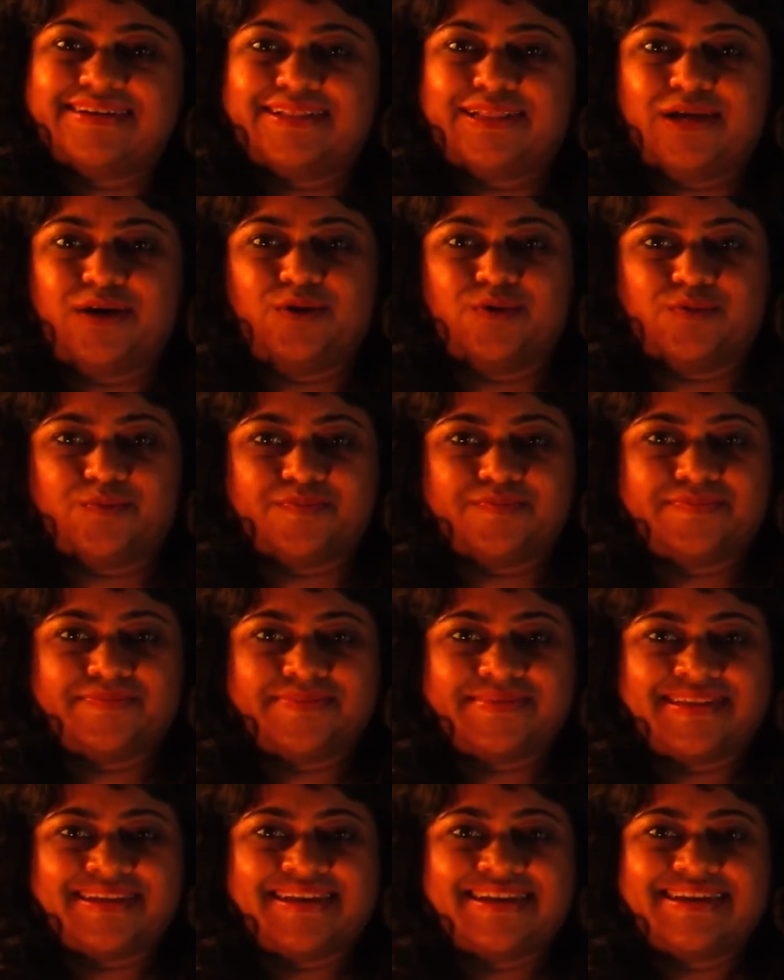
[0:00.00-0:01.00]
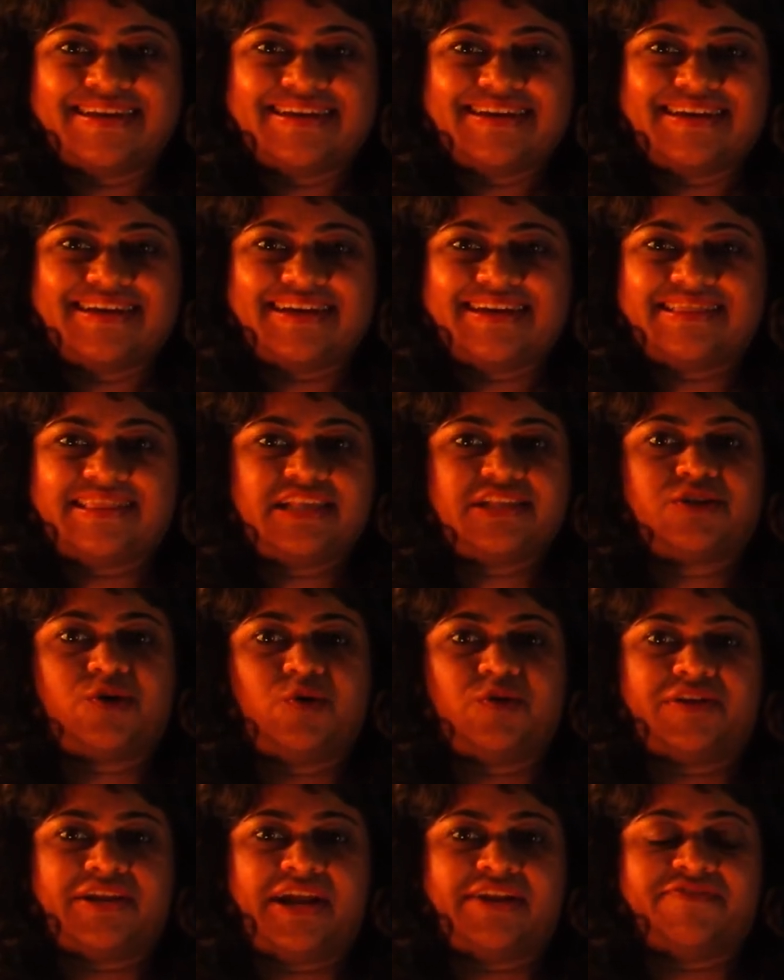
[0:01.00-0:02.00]
Hello. In this
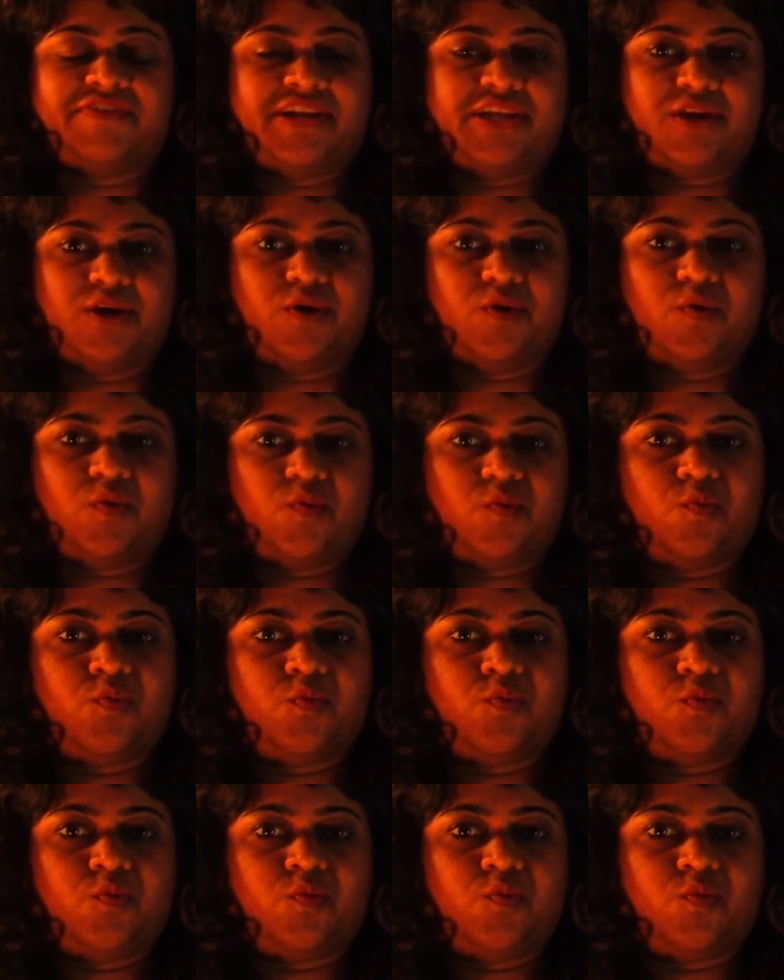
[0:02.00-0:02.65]
Coolgrad video,